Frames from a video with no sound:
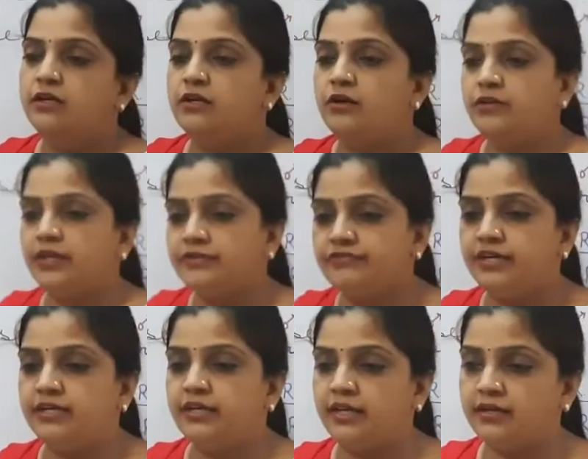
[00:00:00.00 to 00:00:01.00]
Now if
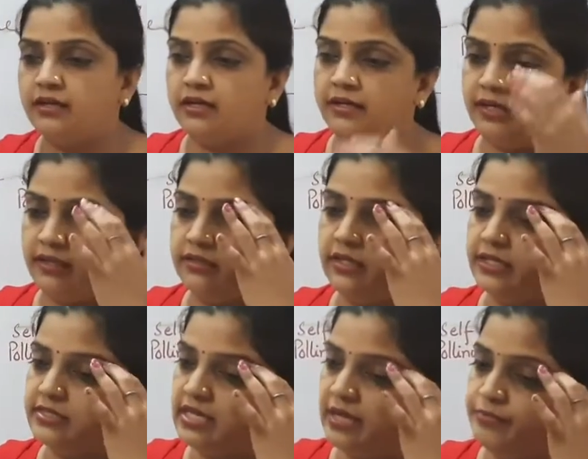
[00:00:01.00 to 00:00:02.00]
I take again the
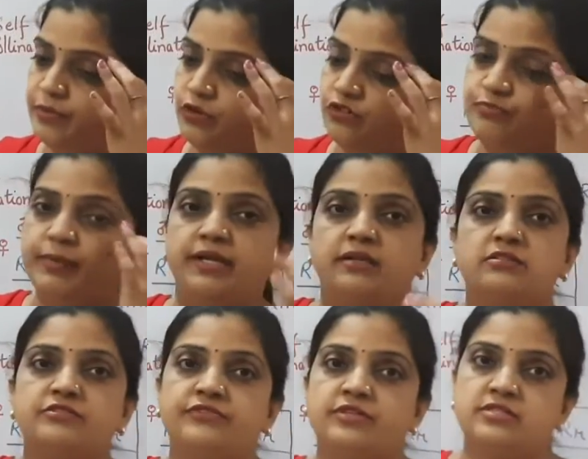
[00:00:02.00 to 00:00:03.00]
example of
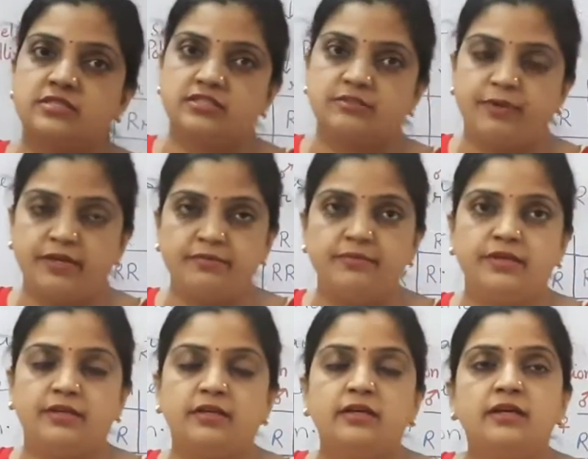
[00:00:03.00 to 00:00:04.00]
Mendel's first
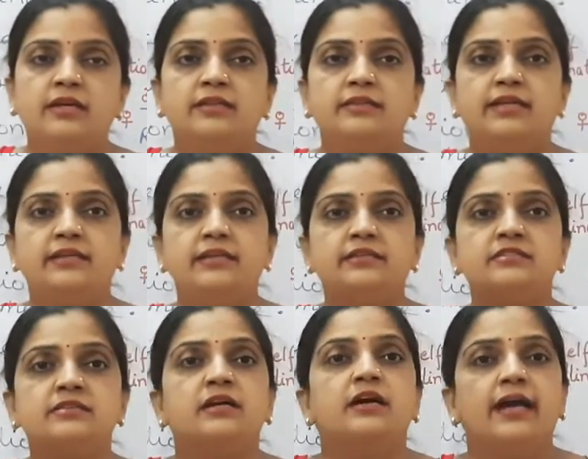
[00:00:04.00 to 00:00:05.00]
experiment, in
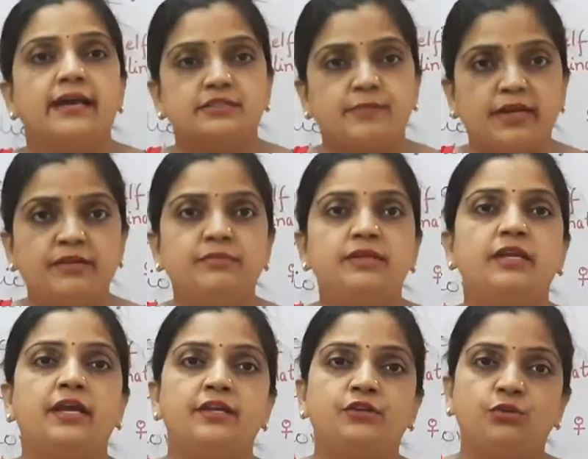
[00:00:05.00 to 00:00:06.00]
his experiment
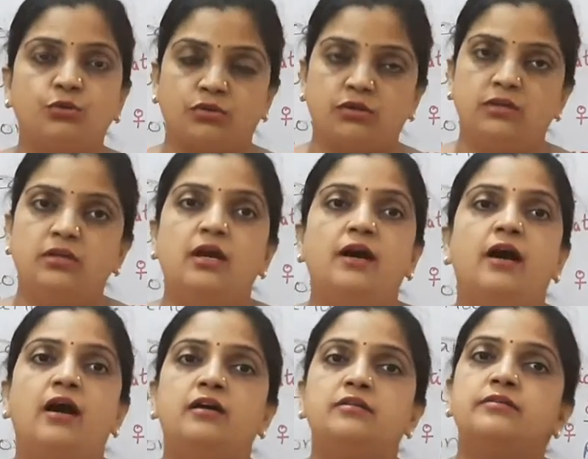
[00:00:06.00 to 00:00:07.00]
he took
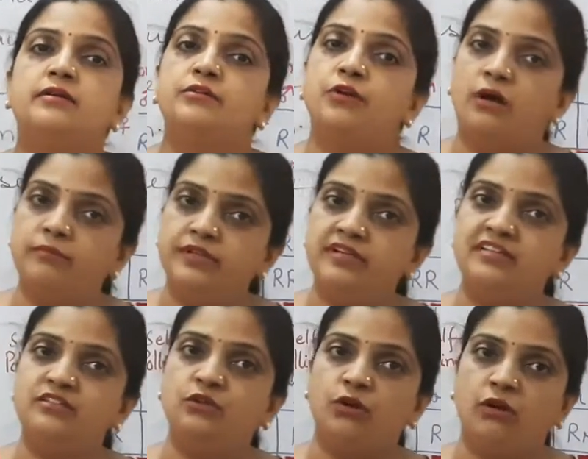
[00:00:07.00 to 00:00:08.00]
a
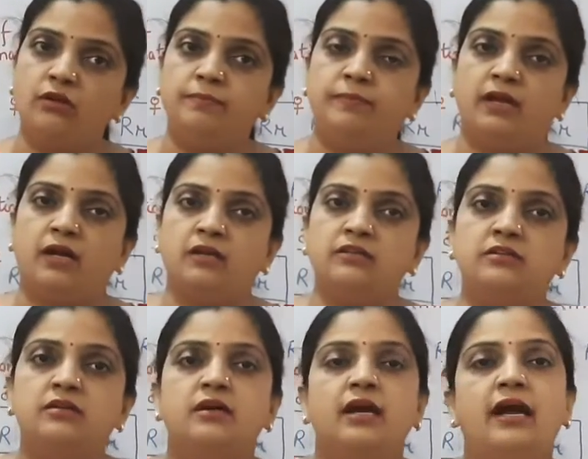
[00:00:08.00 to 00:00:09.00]
dominant tall plant
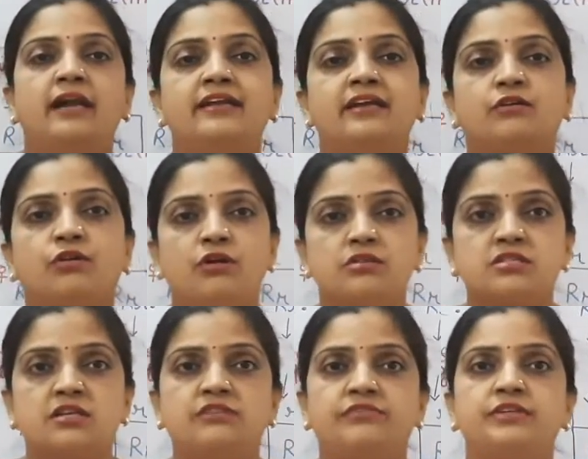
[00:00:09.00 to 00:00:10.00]
and he crossed
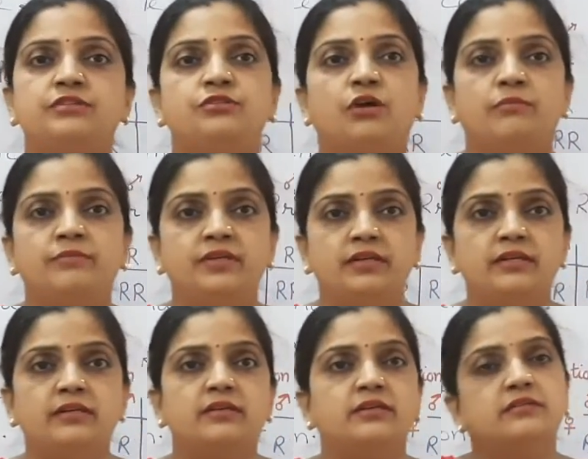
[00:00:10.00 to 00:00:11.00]
it with
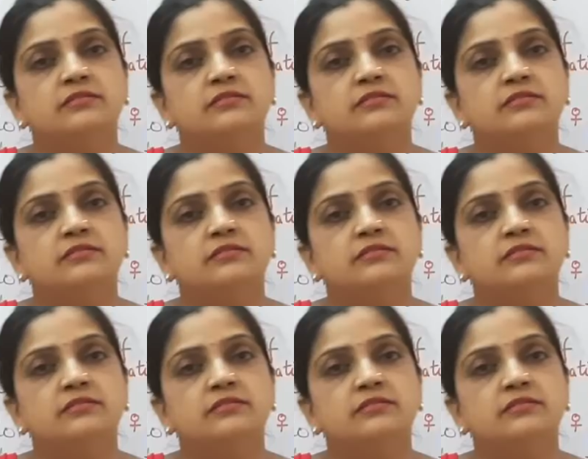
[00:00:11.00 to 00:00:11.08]
dominant